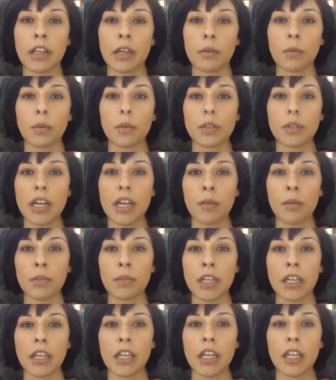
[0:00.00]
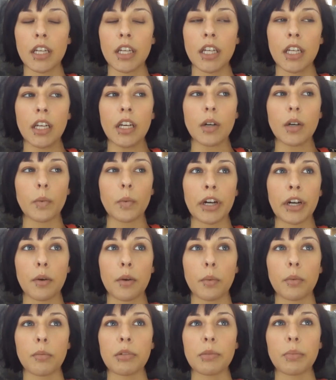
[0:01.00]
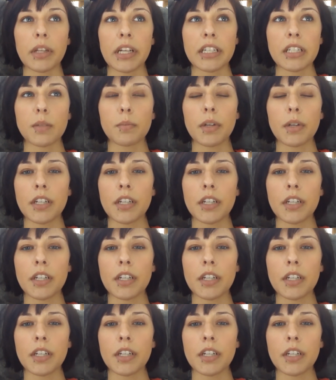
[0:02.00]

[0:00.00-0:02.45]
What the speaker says: they will tell me where I will be placed.